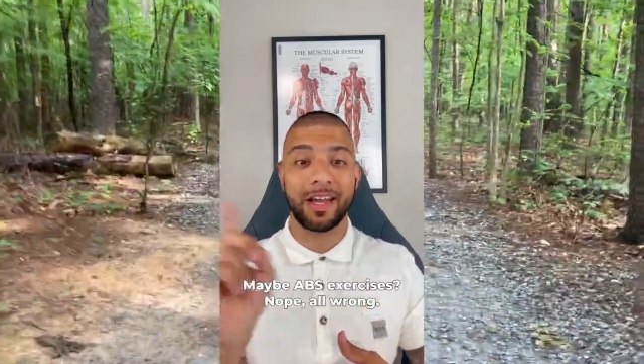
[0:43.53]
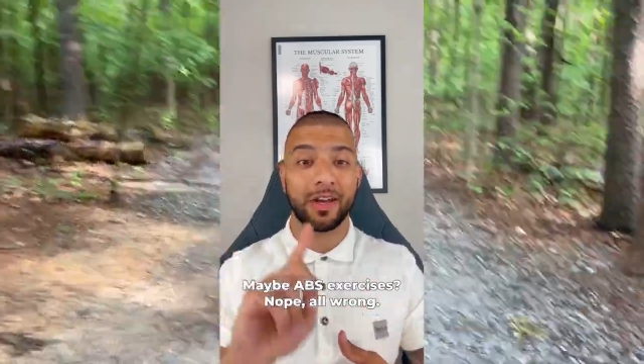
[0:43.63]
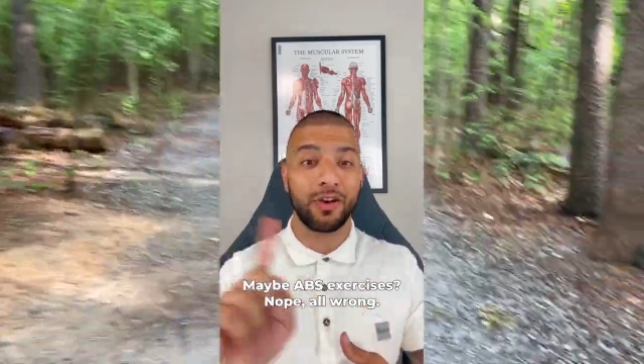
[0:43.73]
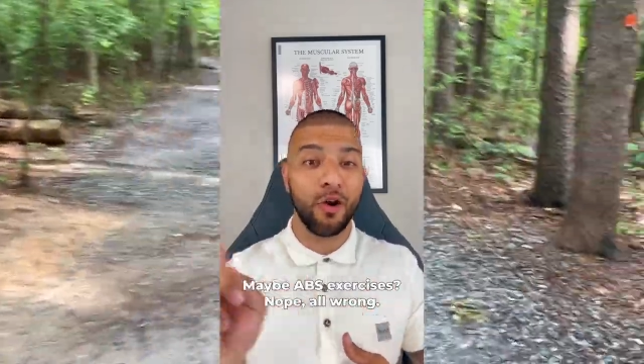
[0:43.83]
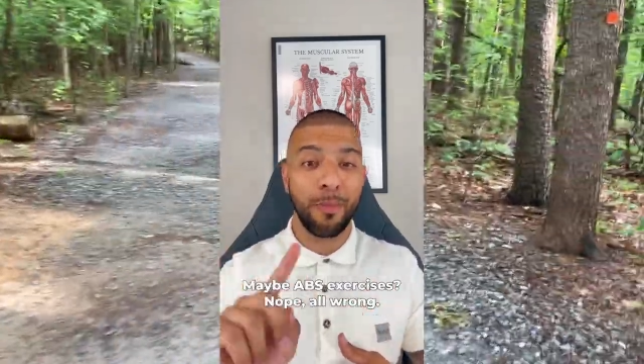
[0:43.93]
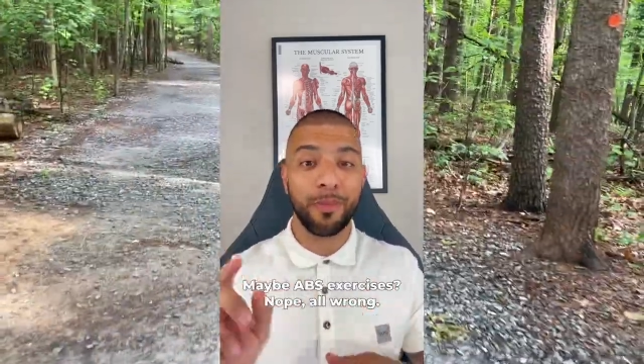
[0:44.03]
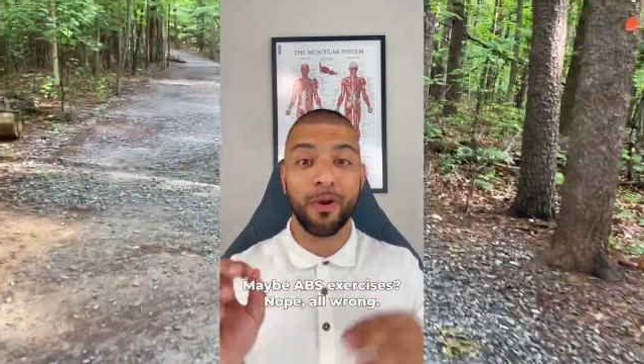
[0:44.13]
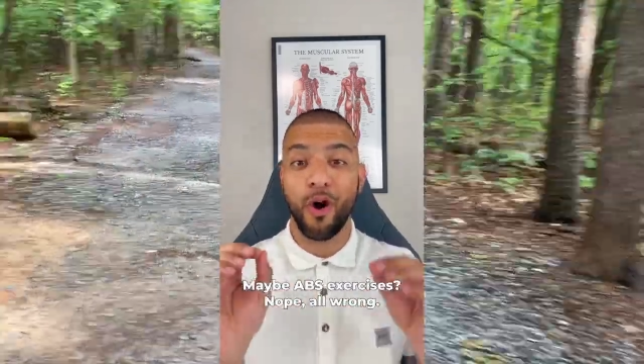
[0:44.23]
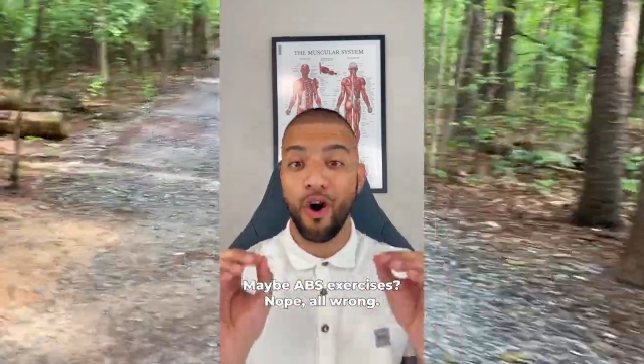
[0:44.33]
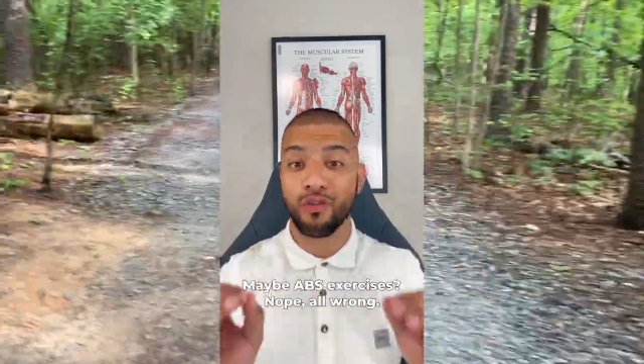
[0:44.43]
Nope,
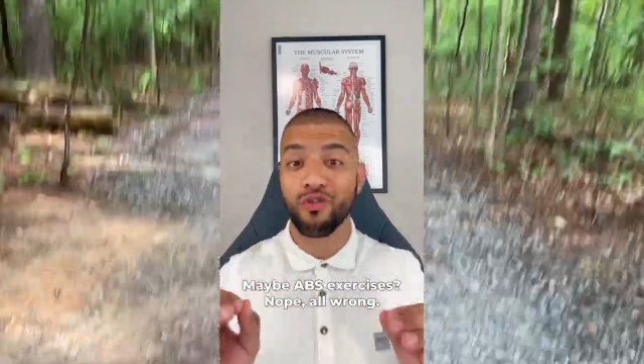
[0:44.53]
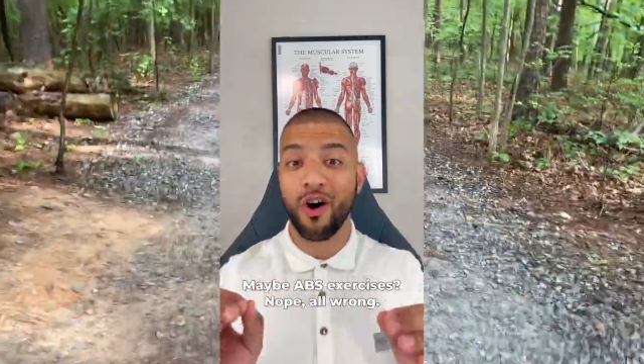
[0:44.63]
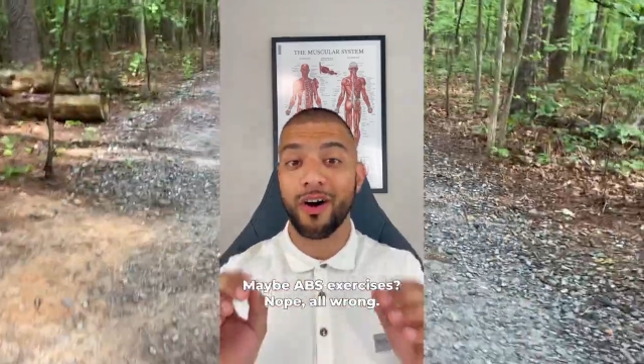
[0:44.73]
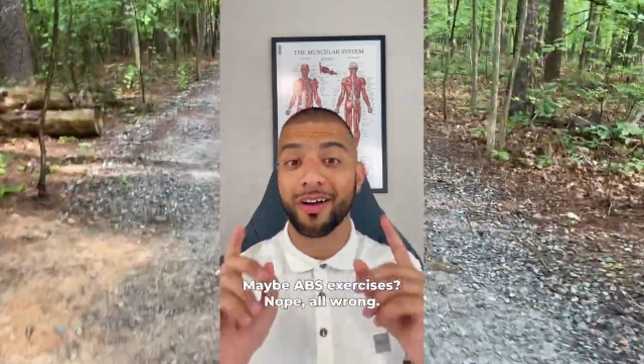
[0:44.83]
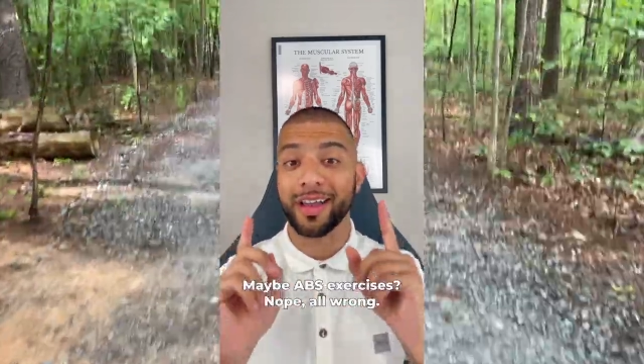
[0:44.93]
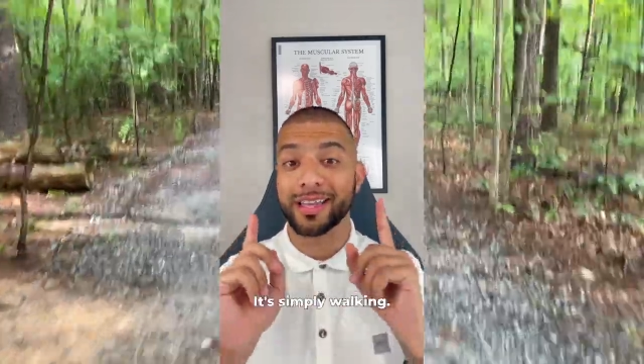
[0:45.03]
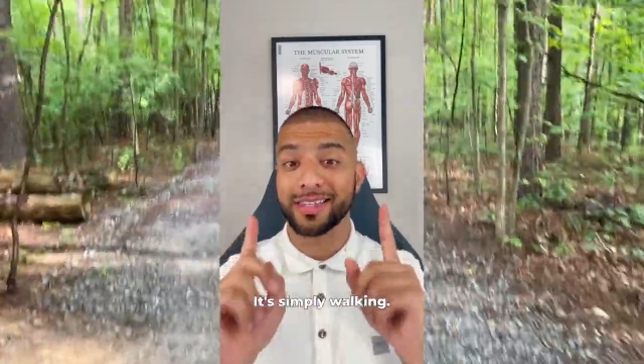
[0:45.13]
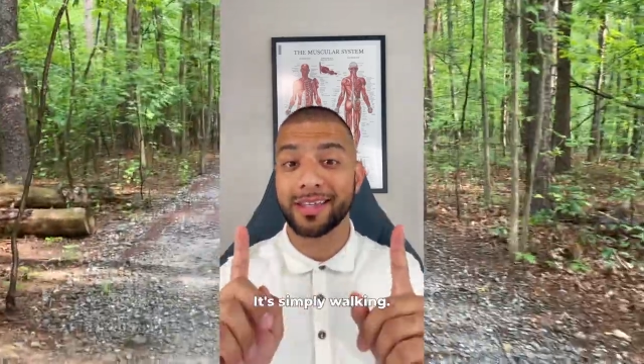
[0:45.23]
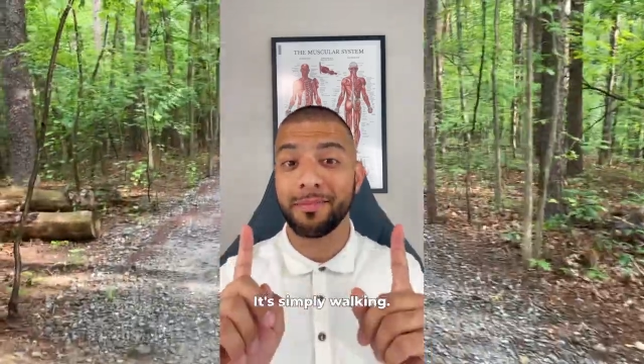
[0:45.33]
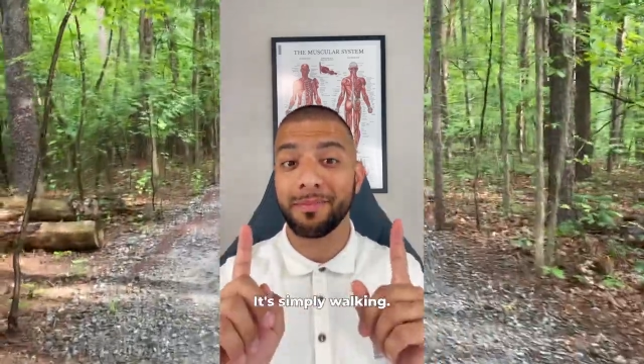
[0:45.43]
all wrong. It's
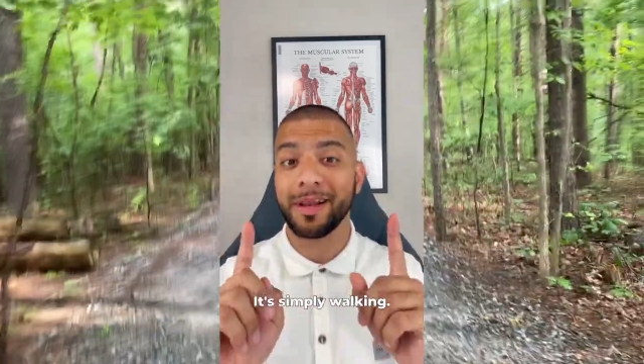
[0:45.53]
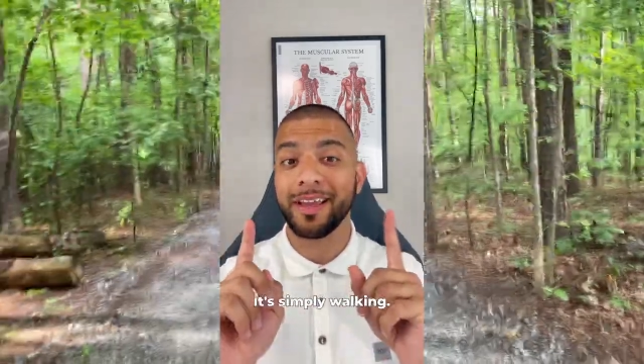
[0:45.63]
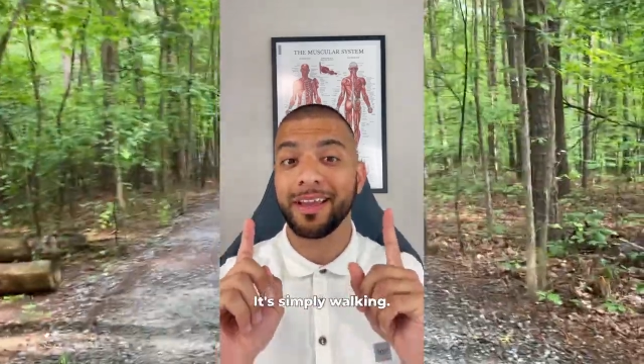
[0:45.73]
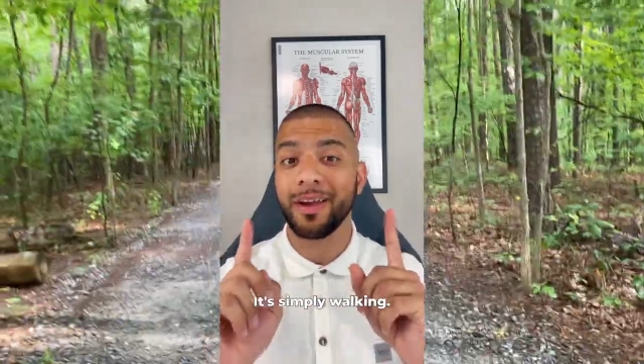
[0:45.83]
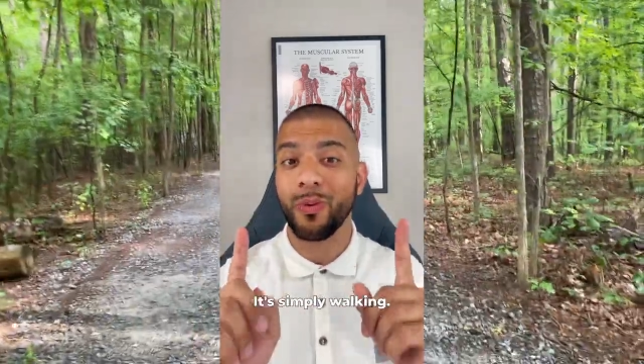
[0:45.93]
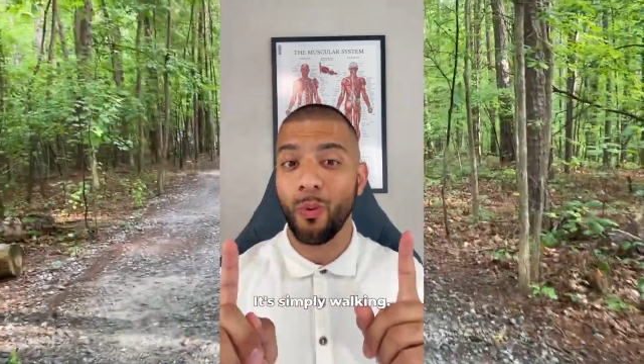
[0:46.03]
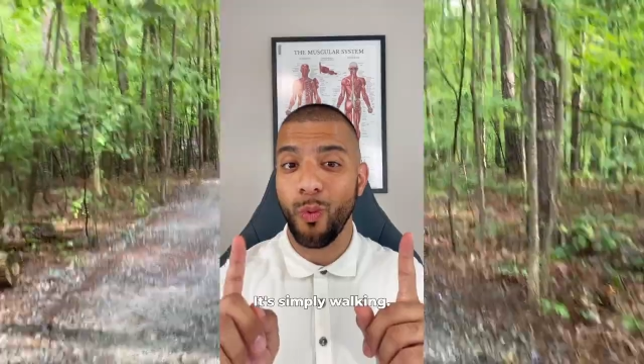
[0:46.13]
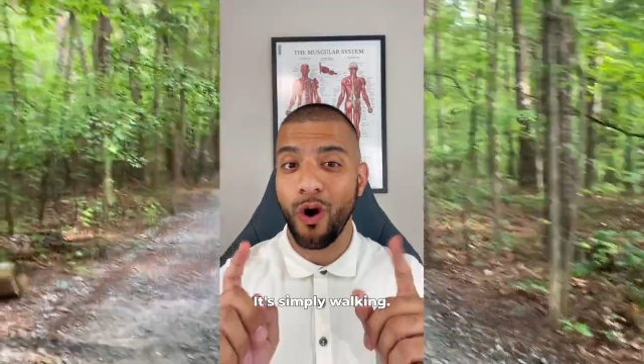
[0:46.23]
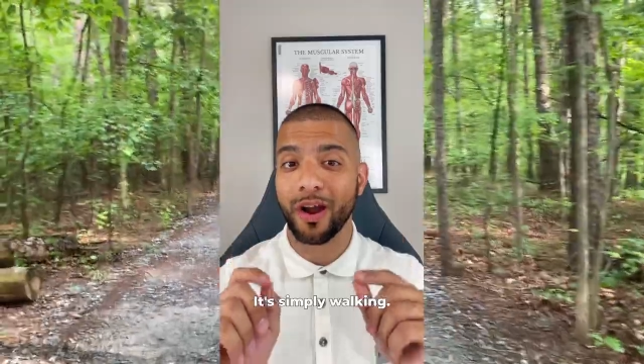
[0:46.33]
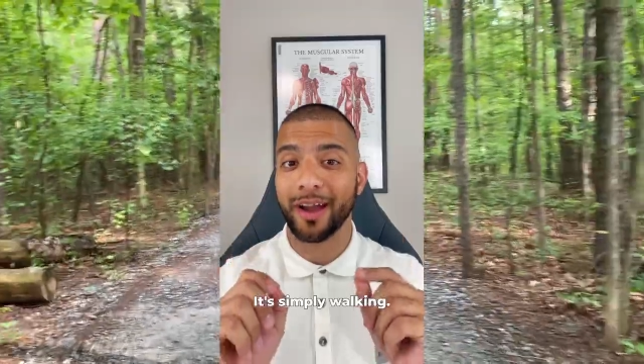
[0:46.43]
simply
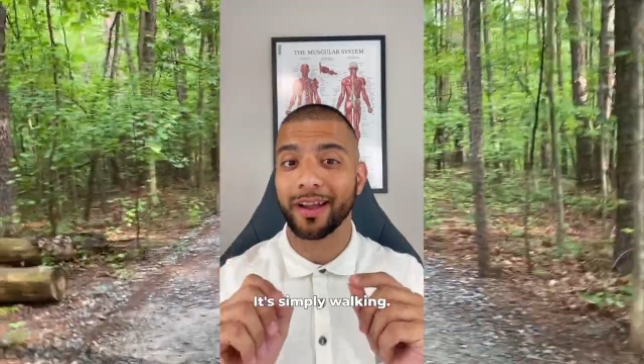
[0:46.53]
walking.